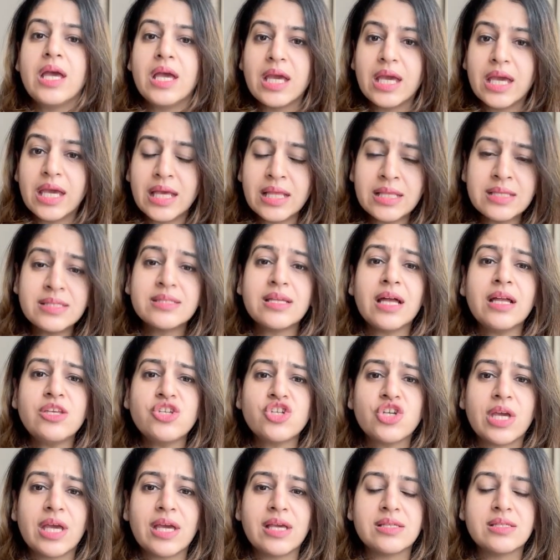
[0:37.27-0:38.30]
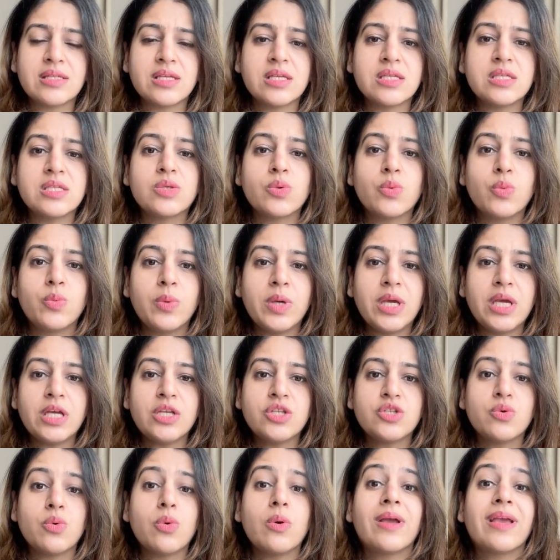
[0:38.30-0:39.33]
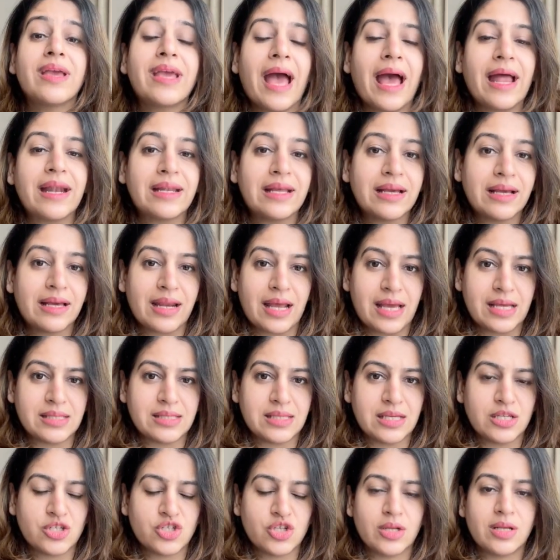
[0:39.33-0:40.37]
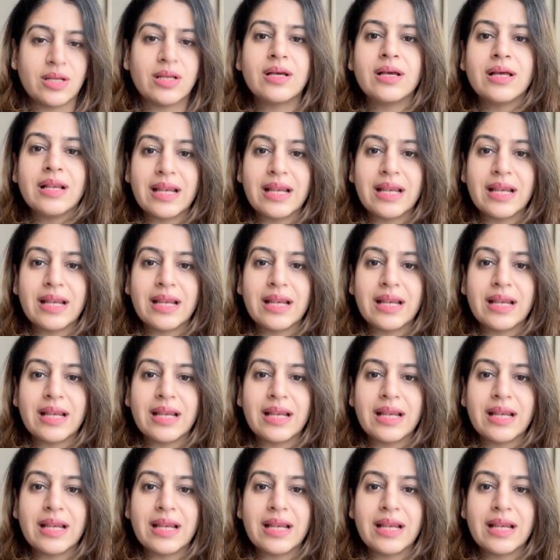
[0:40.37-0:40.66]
In such cases, we do categorization.